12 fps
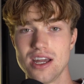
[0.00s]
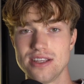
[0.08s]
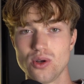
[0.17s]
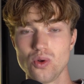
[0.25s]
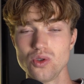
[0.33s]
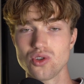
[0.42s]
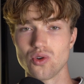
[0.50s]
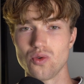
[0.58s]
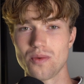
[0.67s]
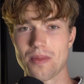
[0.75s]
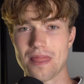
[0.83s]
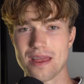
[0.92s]
It's
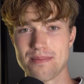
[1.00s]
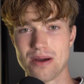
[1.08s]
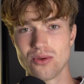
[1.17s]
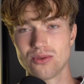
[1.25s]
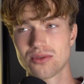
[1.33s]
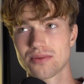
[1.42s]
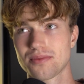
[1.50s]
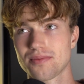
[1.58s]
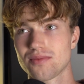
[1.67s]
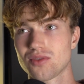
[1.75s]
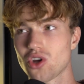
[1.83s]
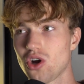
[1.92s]
also about
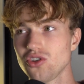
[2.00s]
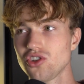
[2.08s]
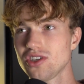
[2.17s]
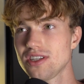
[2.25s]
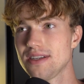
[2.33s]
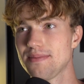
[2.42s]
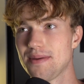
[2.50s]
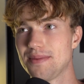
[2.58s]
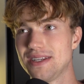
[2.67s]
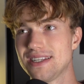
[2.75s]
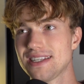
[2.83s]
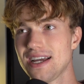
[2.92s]
consciously maybe
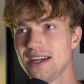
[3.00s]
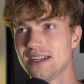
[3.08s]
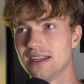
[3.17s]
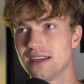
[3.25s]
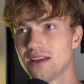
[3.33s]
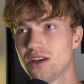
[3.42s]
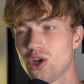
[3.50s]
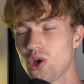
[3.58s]
deciding